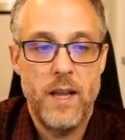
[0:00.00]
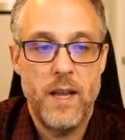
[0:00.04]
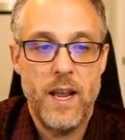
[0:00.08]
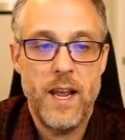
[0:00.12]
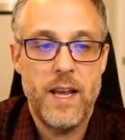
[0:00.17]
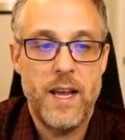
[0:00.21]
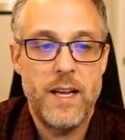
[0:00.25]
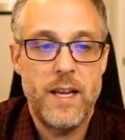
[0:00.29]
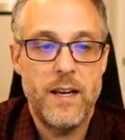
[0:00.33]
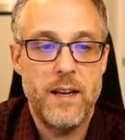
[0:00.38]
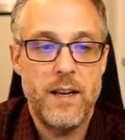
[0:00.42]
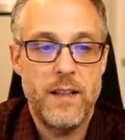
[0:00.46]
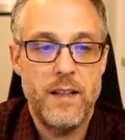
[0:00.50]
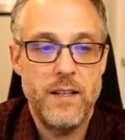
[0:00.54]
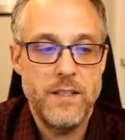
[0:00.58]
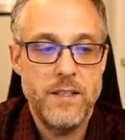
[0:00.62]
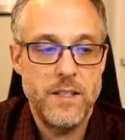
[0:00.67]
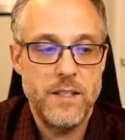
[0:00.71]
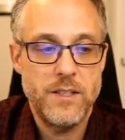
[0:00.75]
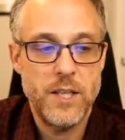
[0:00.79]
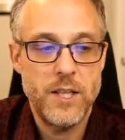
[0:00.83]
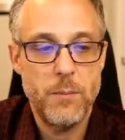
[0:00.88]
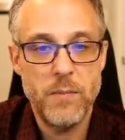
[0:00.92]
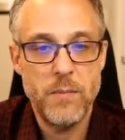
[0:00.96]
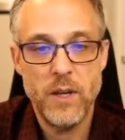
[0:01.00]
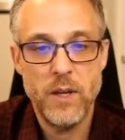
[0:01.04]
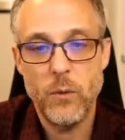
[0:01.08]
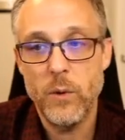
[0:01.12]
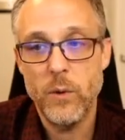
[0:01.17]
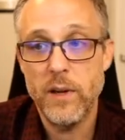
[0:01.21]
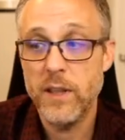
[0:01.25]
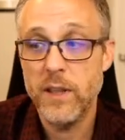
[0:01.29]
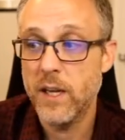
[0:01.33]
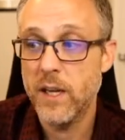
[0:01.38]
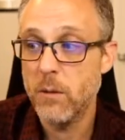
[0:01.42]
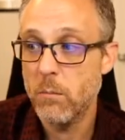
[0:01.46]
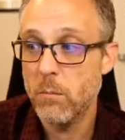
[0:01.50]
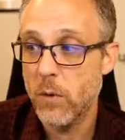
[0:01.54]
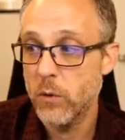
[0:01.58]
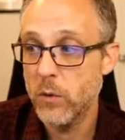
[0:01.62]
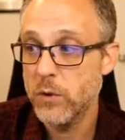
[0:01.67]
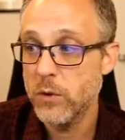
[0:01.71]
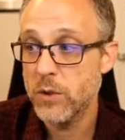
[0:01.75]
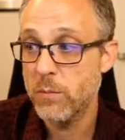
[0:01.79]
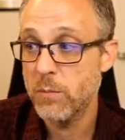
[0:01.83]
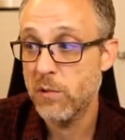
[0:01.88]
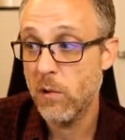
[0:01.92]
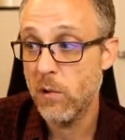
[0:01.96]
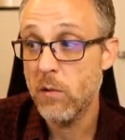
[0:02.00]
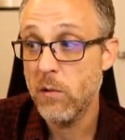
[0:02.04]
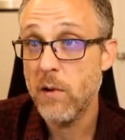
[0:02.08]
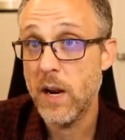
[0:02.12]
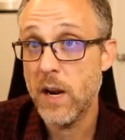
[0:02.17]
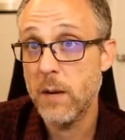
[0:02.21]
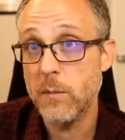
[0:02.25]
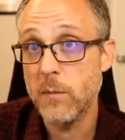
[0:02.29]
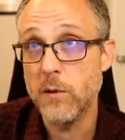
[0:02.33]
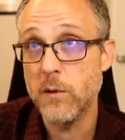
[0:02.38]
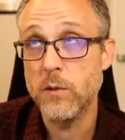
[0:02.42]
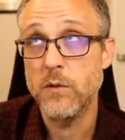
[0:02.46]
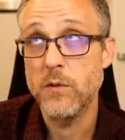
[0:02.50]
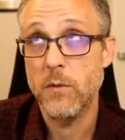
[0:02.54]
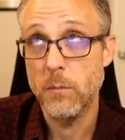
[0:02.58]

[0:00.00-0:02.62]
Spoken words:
And this is something where I think most programmers,